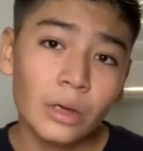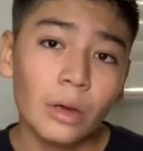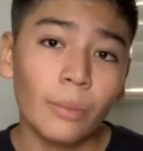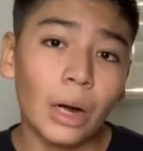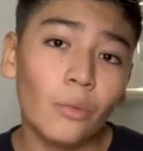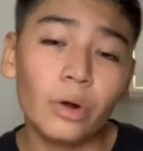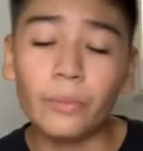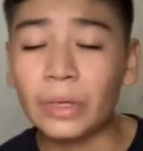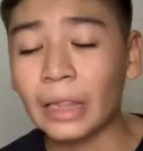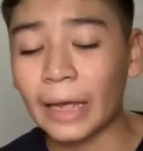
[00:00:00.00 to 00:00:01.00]
but I want to
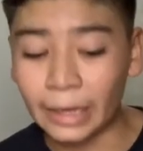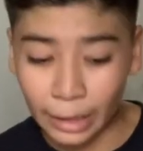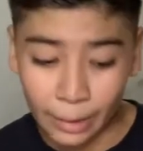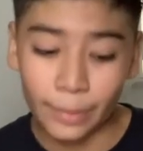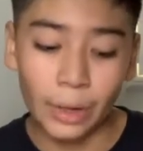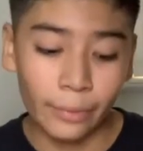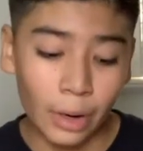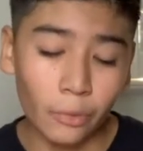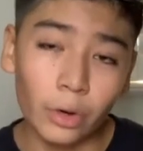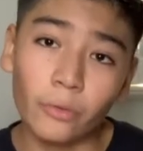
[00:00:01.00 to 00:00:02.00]
be like him. I
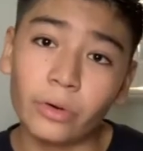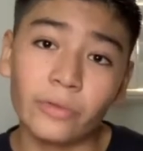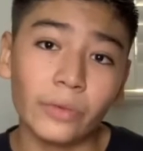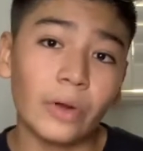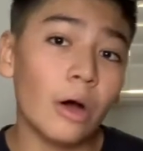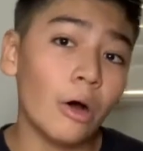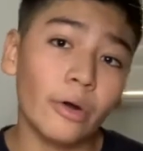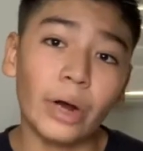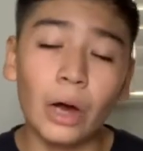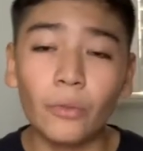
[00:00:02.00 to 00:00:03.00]
want to work very
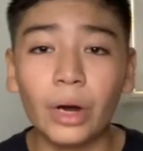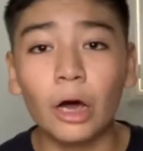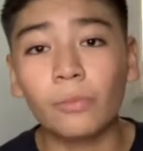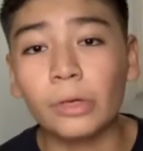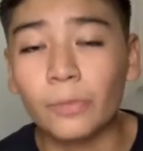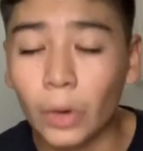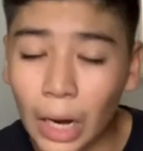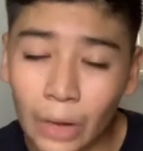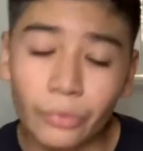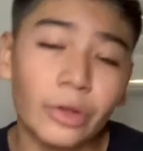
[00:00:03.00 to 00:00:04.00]
hard. I want to help people
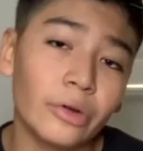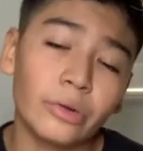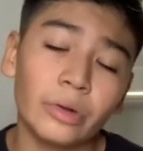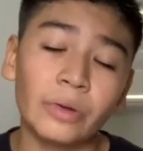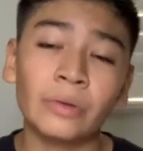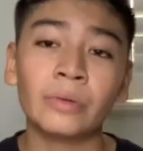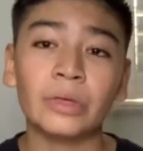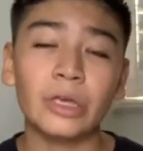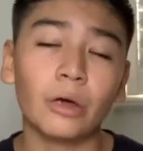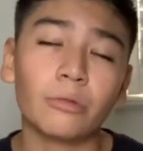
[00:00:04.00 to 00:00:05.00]
out there, you know.
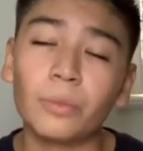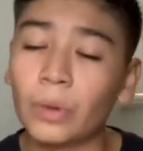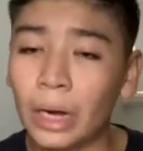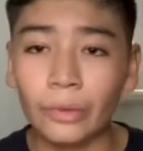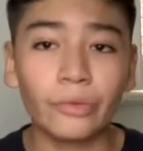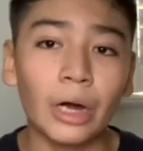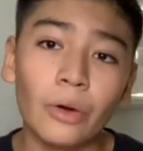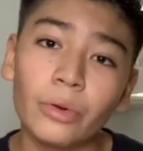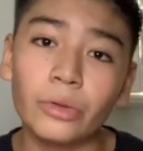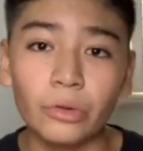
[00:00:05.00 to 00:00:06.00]
He helps people out there. I
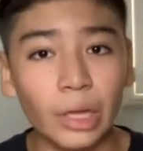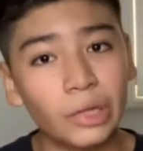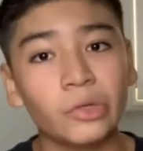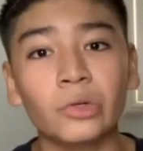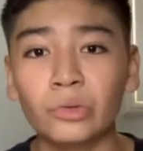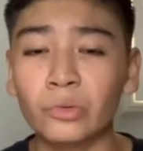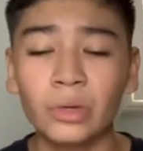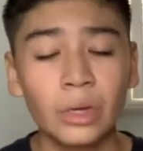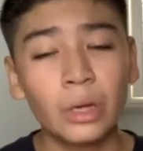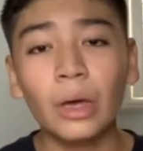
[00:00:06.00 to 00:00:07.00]
want to do that too.
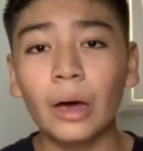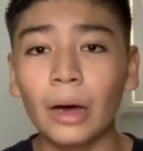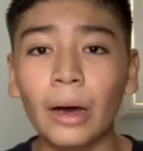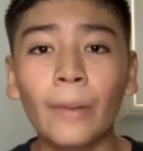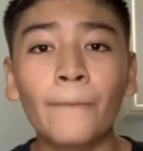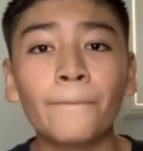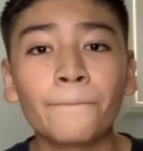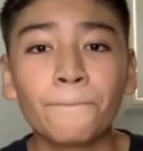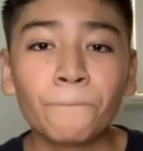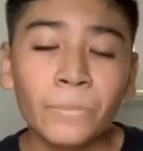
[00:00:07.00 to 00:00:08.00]

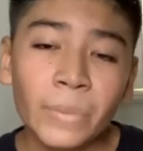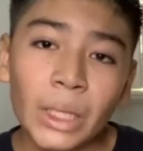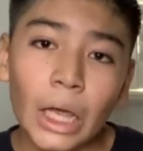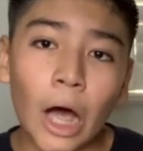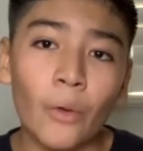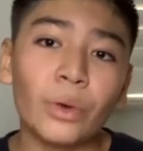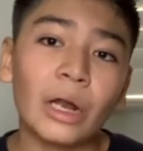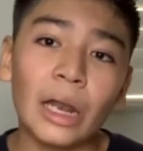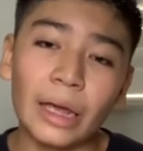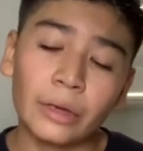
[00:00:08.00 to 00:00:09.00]
I want to,
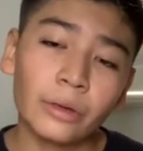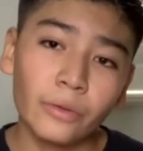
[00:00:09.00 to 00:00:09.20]
like,